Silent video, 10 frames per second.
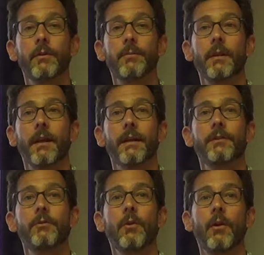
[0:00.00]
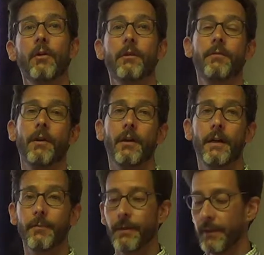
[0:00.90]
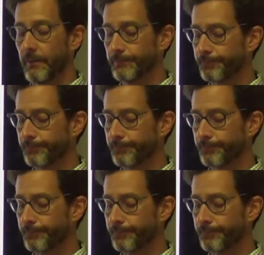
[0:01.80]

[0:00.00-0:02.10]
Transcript: apply to all of our helping,